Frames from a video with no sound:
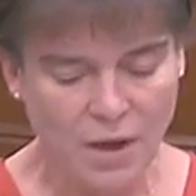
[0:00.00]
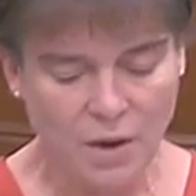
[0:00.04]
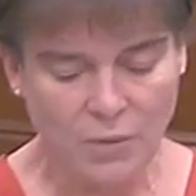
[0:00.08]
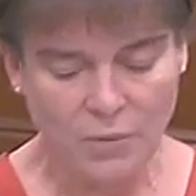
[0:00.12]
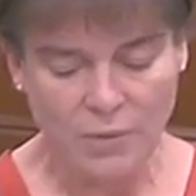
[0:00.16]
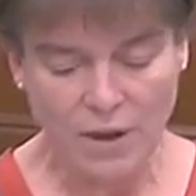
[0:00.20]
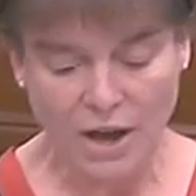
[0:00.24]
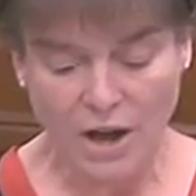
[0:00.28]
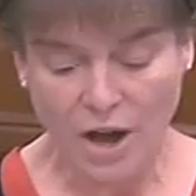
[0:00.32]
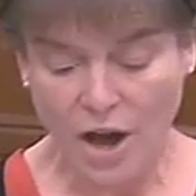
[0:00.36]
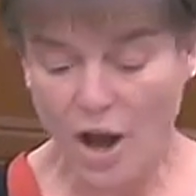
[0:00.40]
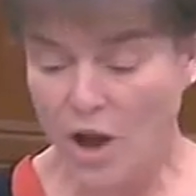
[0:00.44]

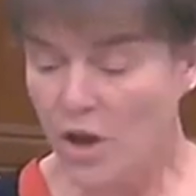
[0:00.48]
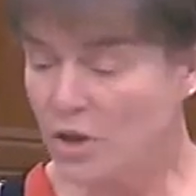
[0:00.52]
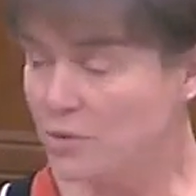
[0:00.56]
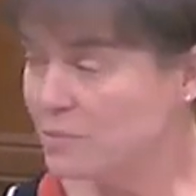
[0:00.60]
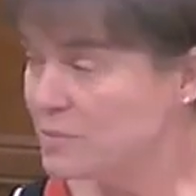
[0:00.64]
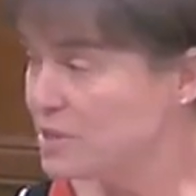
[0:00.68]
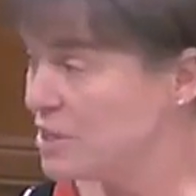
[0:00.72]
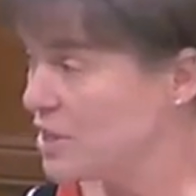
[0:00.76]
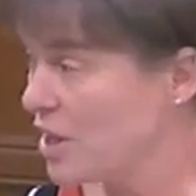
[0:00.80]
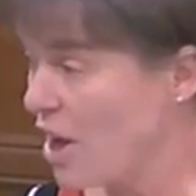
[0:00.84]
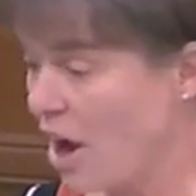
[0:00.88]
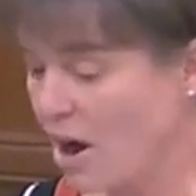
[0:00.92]
We are
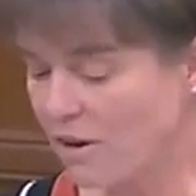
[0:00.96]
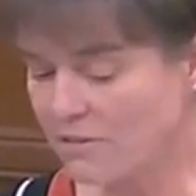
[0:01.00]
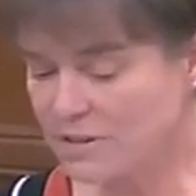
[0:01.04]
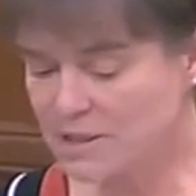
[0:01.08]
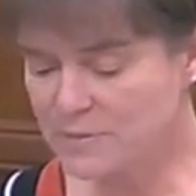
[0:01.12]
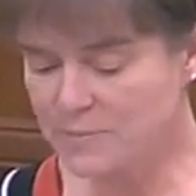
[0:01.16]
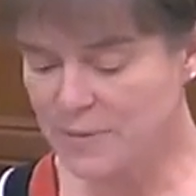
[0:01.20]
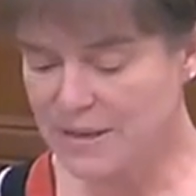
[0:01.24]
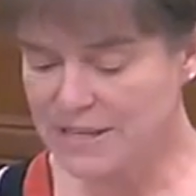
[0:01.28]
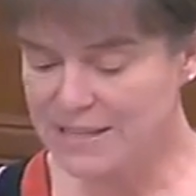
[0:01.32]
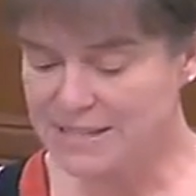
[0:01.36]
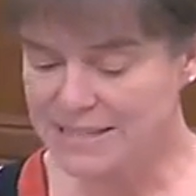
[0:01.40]
home to the
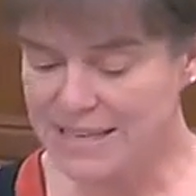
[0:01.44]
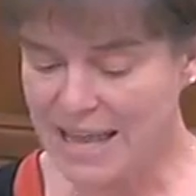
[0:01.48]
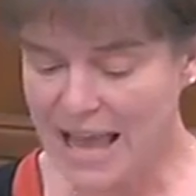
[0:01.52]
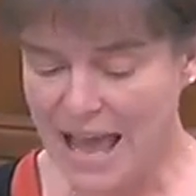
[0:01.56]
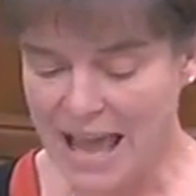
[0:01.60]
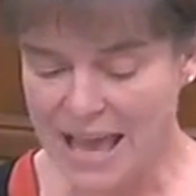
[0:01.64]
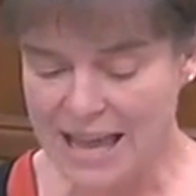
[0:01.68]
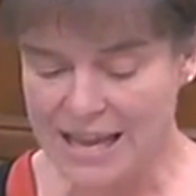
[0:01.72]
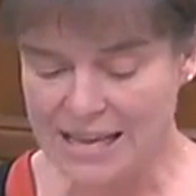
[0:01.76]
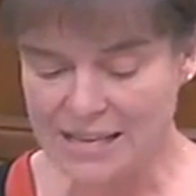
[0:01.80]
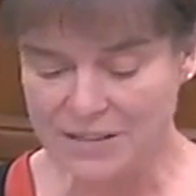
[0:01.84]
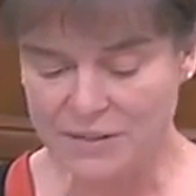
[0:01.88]

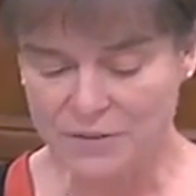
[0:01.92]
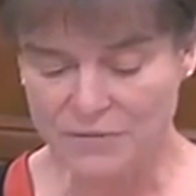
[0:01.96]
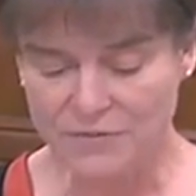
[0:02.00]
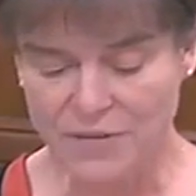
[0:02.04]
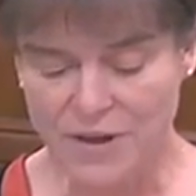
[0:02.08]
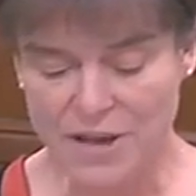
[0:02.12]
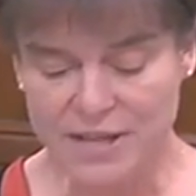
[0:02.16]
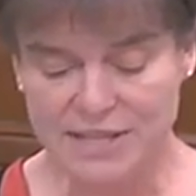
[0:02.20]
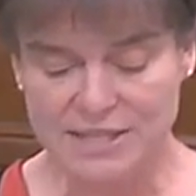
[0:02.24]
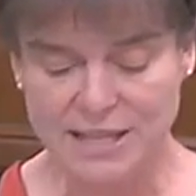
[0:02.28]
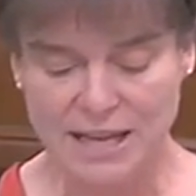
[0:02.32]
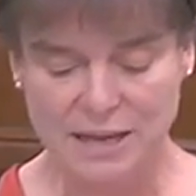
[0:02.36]
RSPCA, the
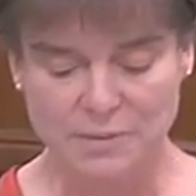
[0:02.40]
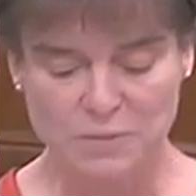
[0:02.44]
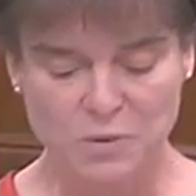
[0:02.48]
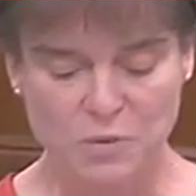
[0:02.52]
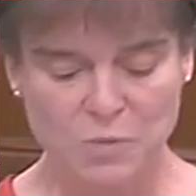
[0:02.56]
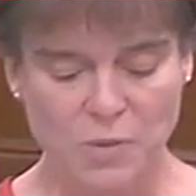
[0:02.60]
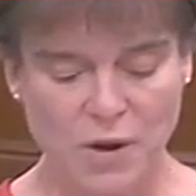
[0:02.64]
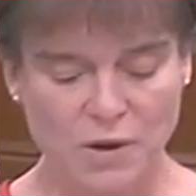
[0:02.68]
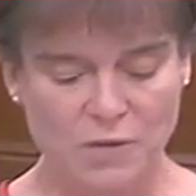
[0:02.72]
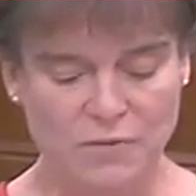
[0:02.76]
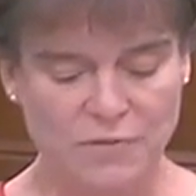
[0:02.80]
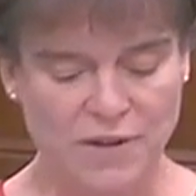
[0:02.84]
first animal
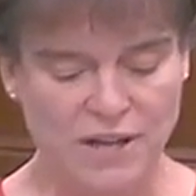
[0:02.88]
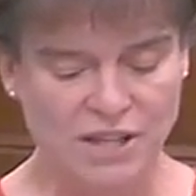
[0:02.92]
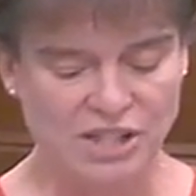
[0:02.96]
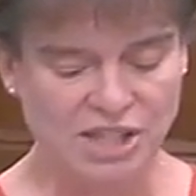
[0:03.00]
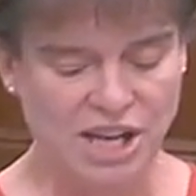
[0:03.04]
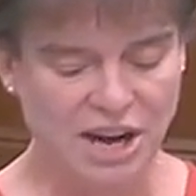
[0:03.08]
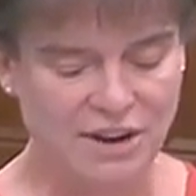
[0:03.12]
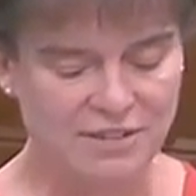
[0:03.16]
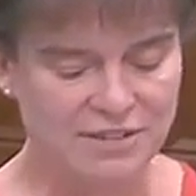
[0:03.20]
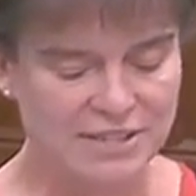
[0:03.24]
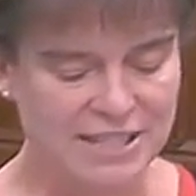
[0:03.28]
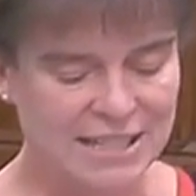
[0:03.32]
welfare
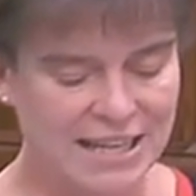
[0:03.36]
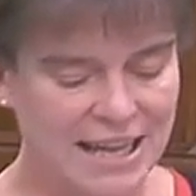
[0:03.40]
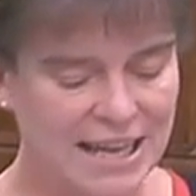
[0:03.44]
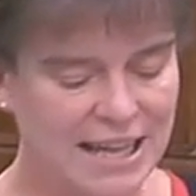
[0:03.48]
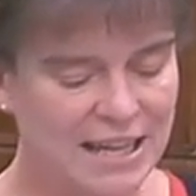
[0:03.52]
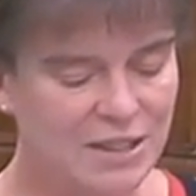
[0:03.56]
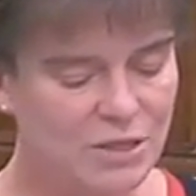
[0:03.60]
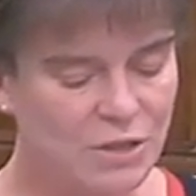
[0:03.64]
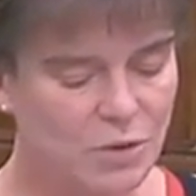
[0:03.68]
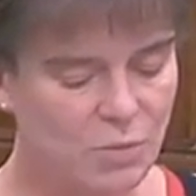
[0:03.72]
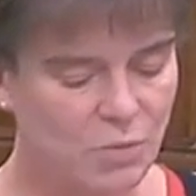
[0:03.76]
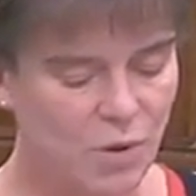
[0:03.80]
charity
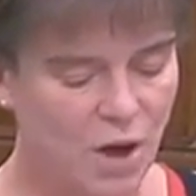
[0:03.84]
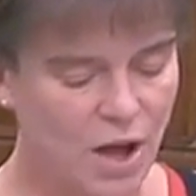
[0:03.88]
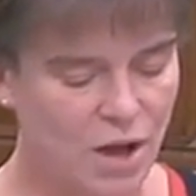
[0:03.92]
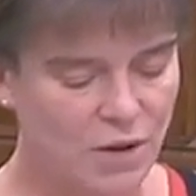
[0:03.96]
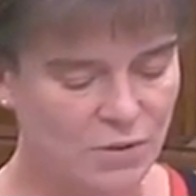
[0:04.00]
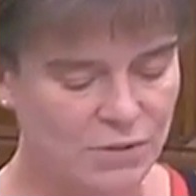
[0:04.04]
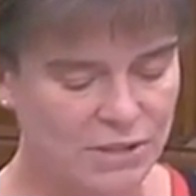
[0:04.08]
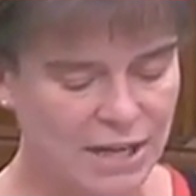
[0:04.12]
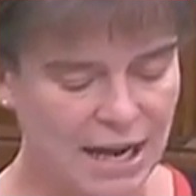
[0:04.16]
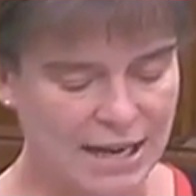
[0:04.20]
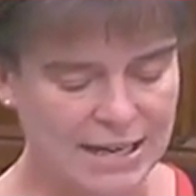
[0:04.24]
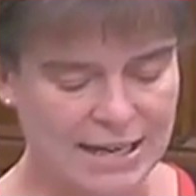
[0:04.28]
in the
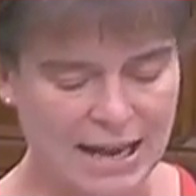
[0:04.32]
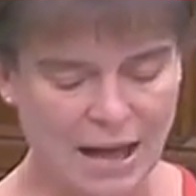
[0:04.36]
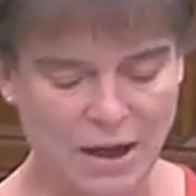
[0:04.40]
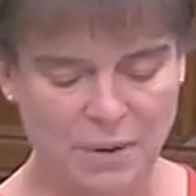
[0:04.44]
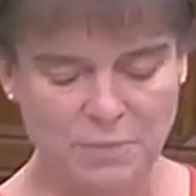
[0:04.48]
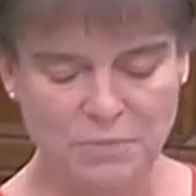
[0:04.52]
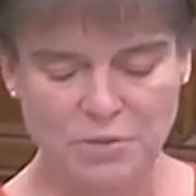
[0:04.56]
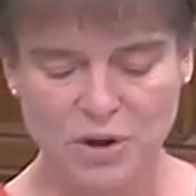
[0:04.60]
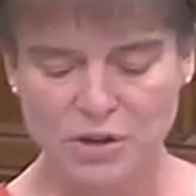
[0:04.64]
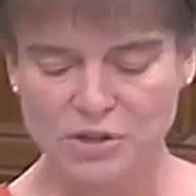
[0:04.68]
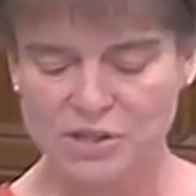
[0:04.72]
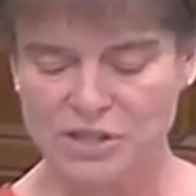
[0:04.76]
world, and now
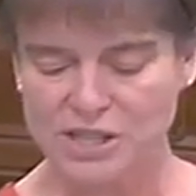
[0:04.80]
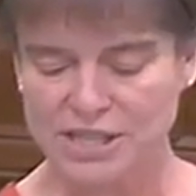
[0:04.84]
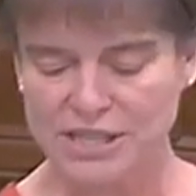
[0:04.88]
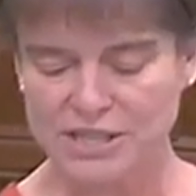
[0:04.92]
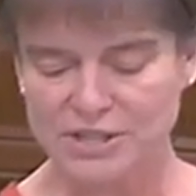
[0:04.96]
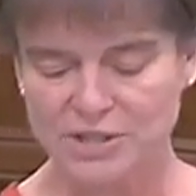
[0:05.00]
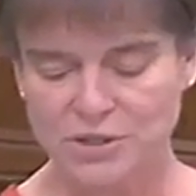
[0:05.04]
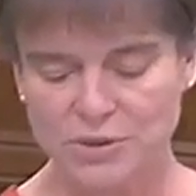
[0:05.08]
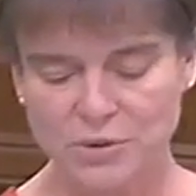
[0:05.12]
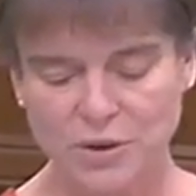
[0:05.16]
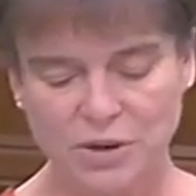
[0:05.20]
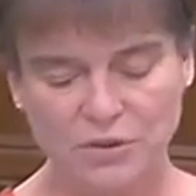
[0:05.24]
approaching
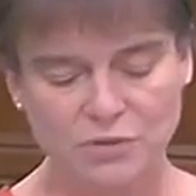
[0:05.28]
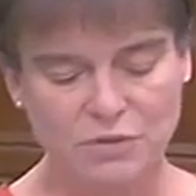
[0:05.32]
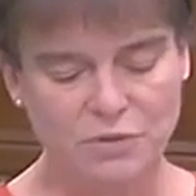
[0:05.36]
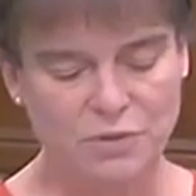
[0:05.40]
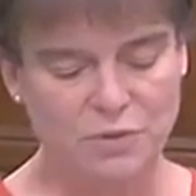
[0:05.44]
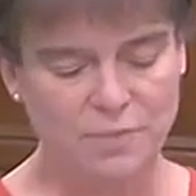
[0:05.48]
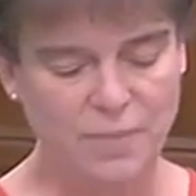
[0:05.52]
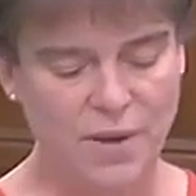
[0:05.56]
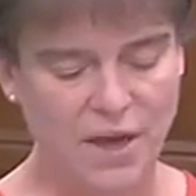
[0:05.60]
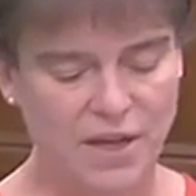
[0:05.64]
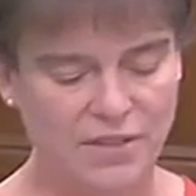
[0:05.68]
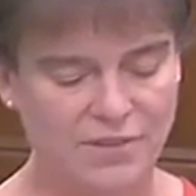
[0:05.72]
its
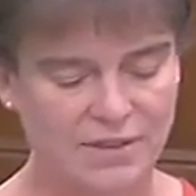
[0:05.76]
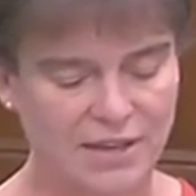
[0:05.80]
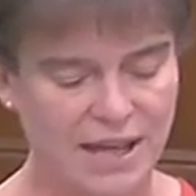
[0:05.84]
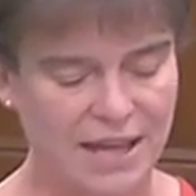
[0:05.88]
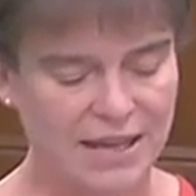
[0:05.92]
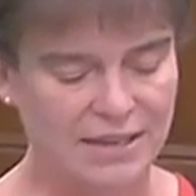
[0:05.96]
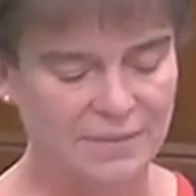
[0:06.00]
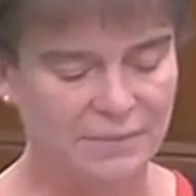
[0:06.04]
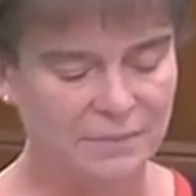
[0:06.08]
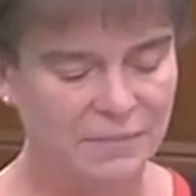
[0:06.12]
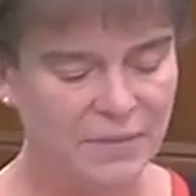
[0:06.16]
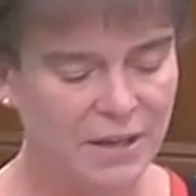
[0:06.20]
200th
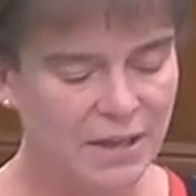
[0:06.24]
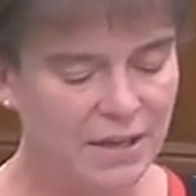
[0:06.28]
birthday.